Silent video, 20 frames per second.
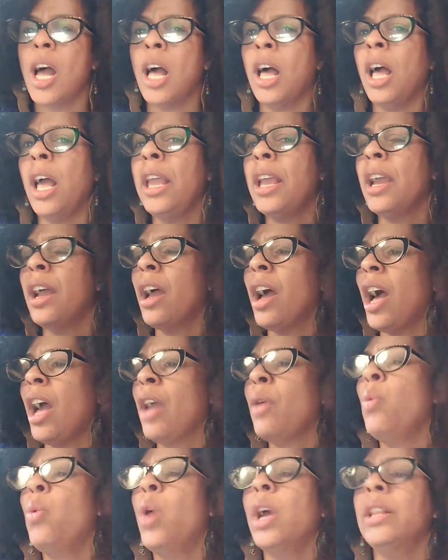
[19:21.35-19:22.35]
I
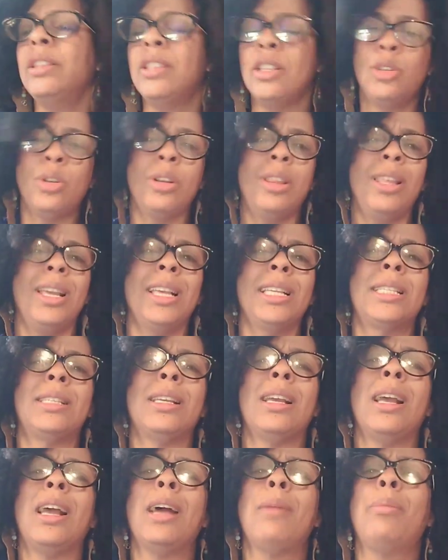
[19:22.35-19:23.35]
want to do
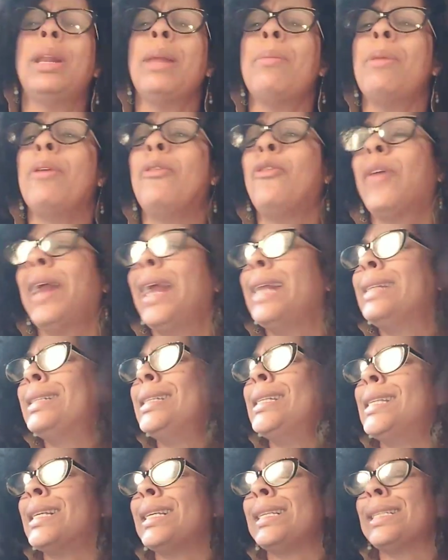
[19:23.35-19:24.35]
this, but I'm afraid
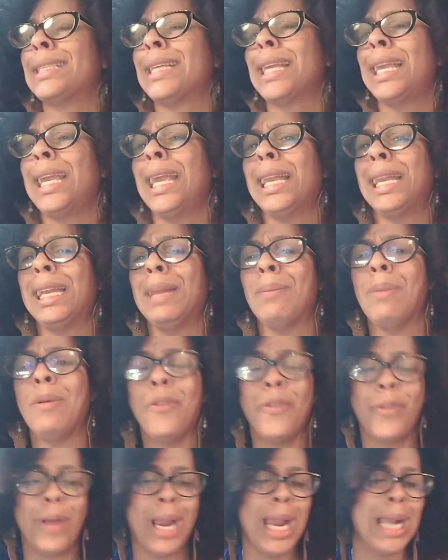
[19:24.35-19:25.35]
to succeed and I'm
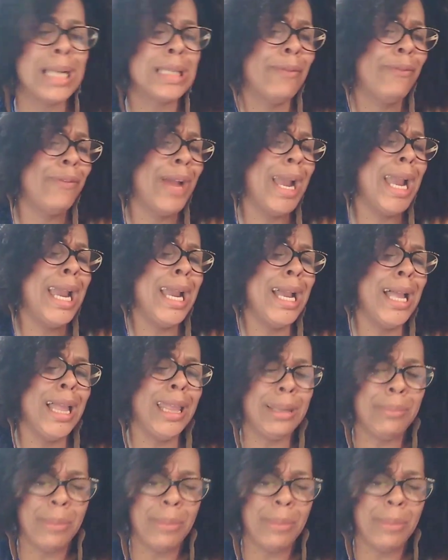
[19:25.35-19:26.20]
afraid to fail.